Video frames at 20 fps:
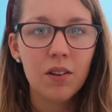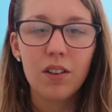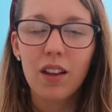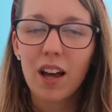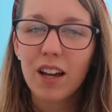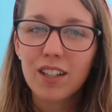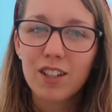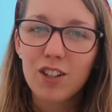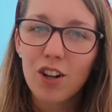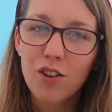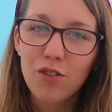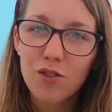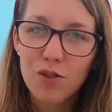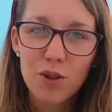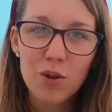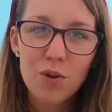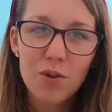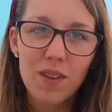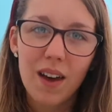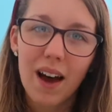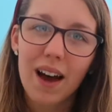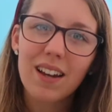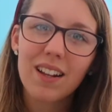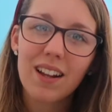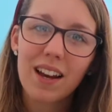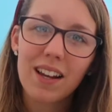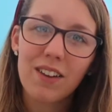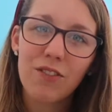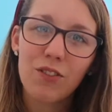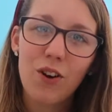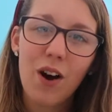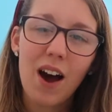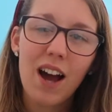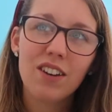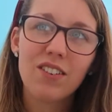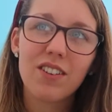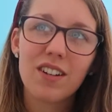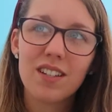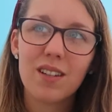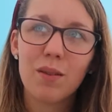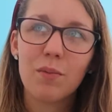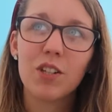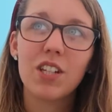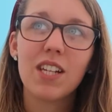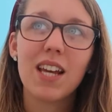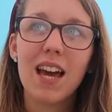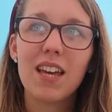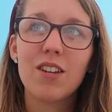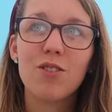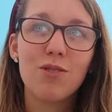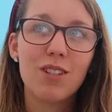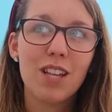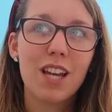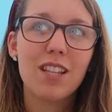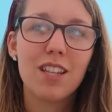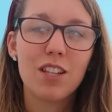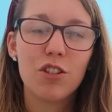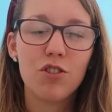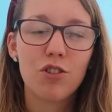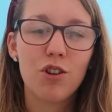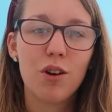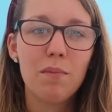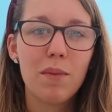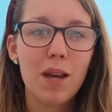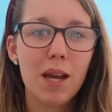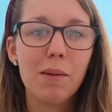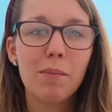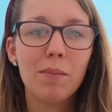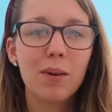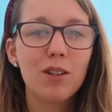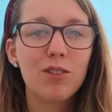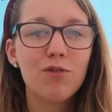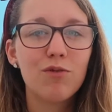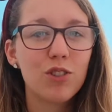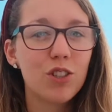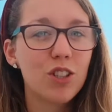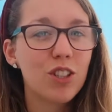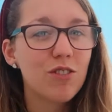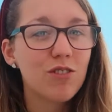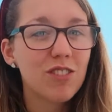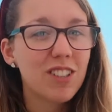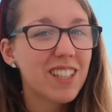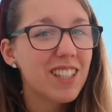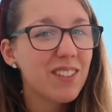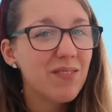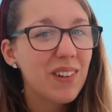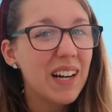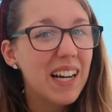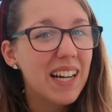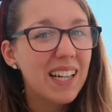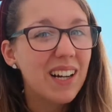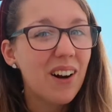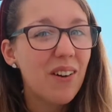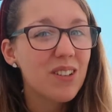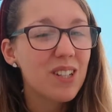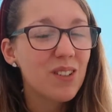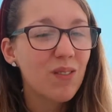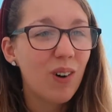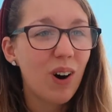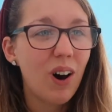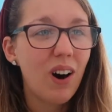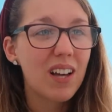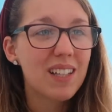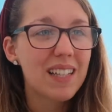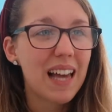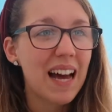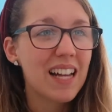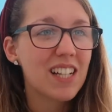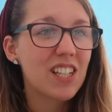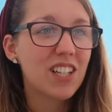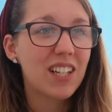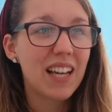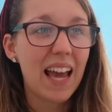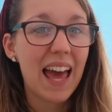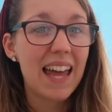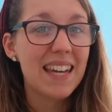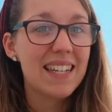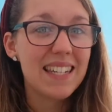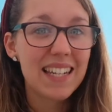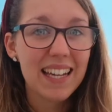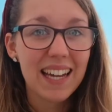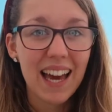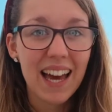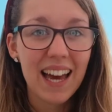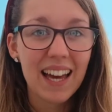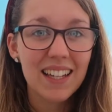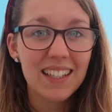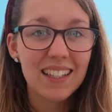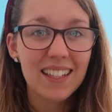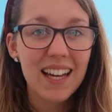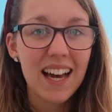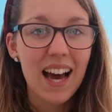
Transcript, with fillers: like you don't do that like if you're angry at someone yeah you say things you don't mean but do does it really go as far as actually ending it